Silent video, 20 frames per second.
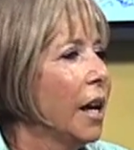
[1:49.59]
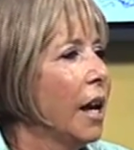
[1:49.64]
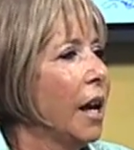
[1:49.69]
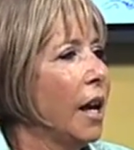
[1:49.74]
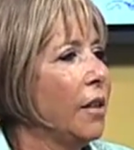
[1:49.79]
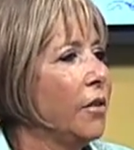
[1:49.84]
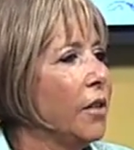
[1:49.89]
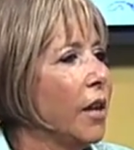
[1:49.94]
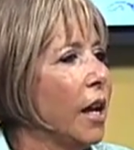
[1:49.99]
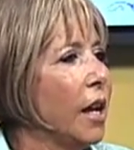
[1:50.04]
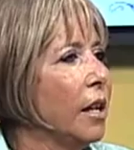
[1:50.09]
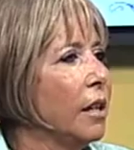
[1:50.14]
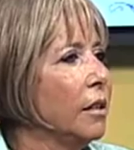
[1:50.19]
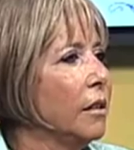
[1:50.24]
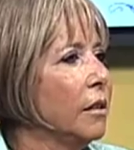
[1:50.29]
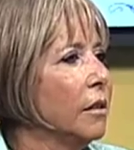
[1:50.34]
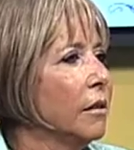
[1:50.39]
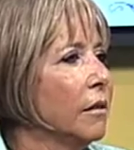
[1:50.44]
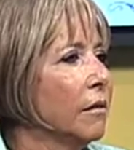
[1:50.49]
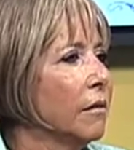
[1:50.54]
And
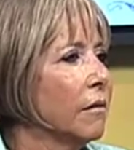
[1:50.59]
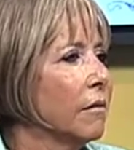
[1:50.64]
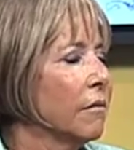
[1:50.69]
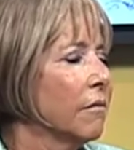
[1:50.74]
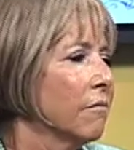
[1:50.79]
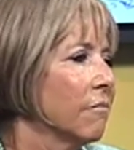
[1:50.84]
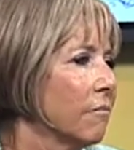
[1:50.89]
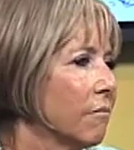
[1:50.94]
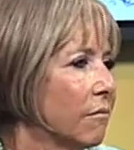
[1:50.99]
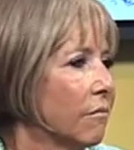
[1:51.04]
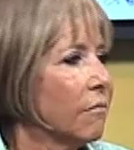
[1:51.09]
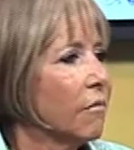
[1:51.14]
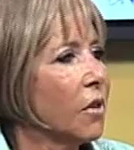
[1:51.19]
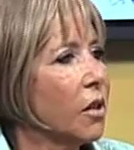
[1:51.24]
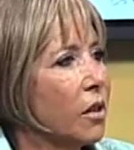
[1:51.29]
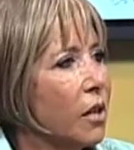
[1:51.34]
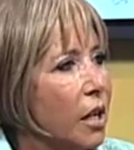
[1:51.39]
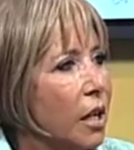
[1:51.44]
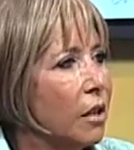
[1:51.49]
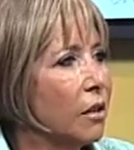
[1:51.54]
then
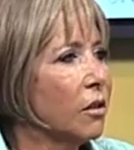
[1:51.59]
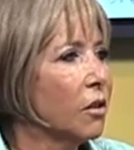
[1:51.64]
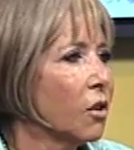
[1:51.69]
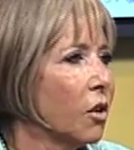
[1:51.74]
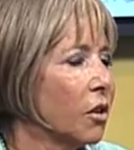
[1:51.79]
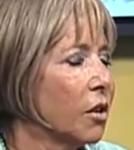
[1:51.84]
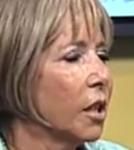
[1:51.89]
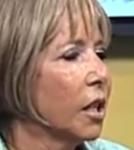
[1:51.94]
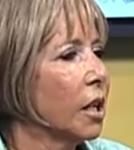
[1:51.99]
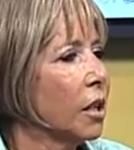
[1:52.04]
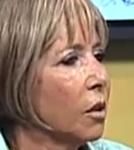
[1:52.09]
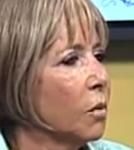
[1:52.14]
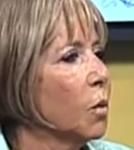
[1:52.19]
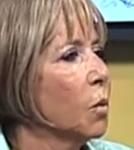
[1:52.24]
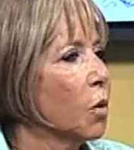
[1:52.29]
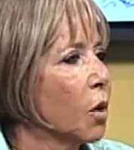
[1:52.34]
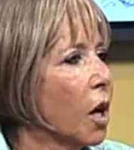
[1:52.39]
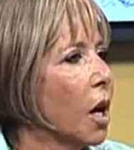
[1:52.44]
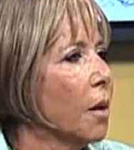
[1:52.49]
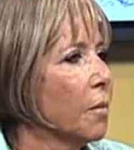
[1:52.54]
things start to get a little bit
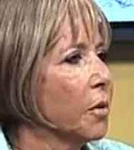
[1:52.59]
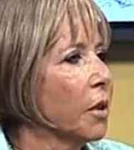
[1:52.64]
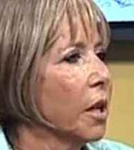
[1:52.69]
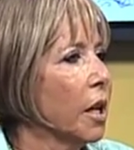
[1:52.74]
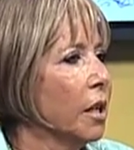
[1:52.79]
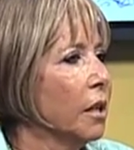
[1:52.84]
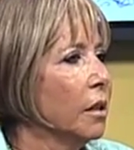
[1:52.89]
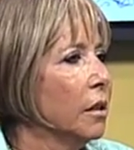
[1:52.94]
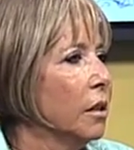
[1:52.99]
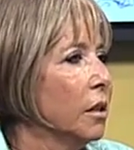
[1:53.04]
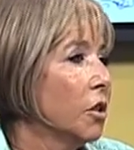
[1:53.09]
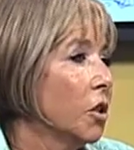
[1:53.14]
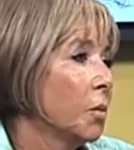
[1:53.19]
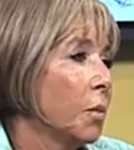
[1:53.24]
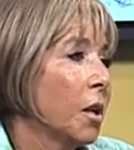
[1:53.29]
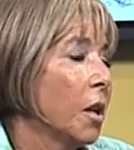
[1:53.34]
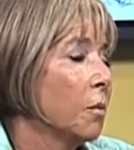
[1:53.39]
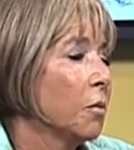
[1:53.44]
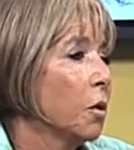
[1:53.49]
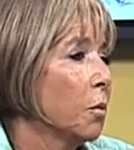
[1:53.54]
more complicated. It just
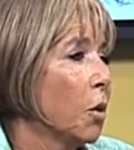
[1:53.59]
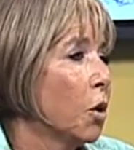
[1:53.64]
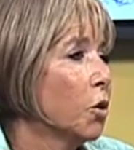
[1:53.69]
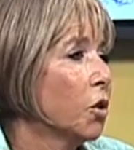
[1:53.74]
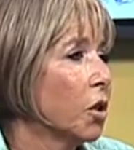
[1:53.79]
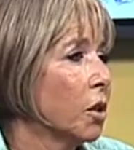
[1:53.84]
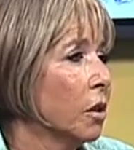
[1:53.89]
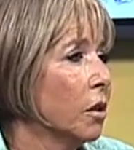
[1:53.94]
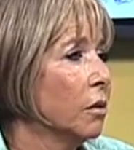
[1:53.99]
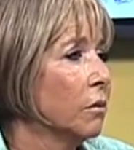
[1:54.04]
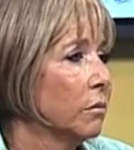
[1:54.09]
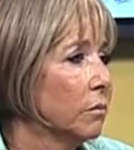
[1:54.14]
becomes emotional.